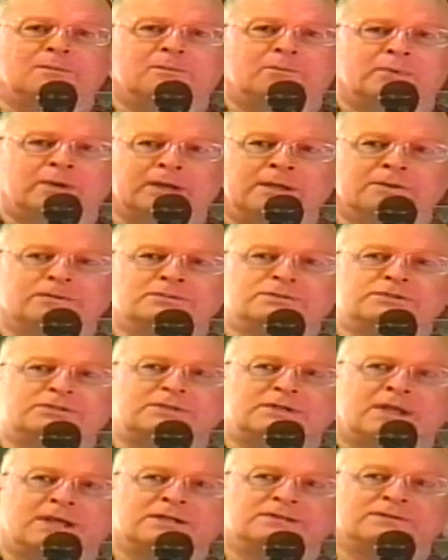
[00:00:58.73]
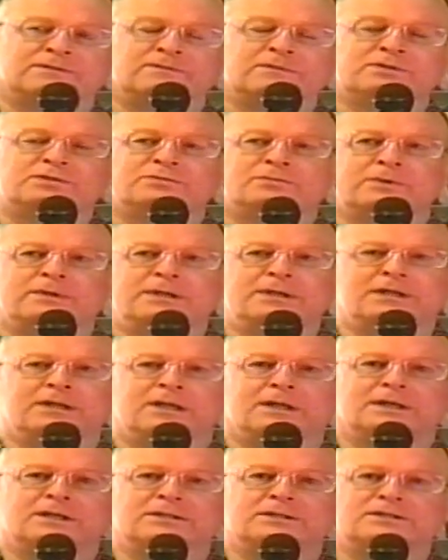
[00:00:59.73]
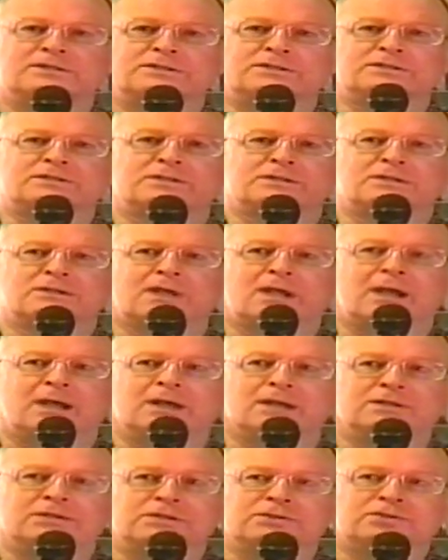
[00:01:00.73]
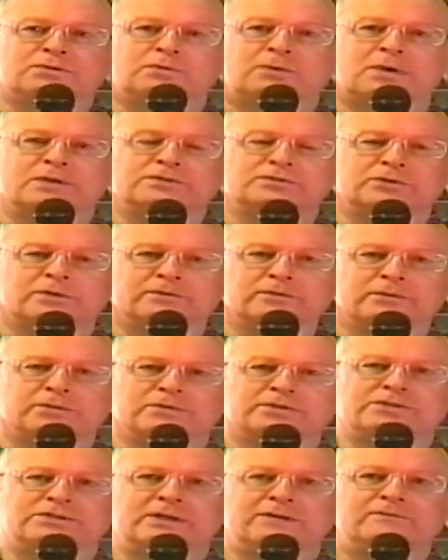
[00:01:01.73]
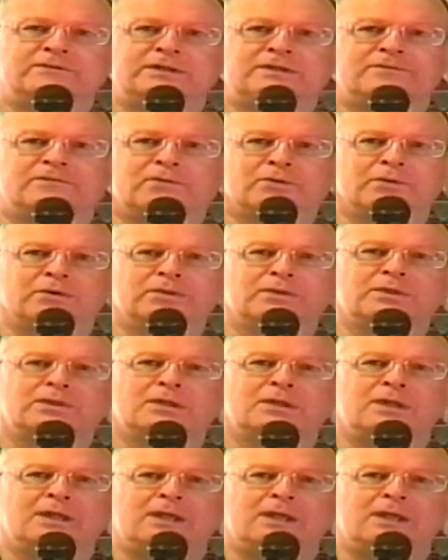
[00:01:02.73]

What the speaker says: Brown's, as of this week, has just crossed over their 74th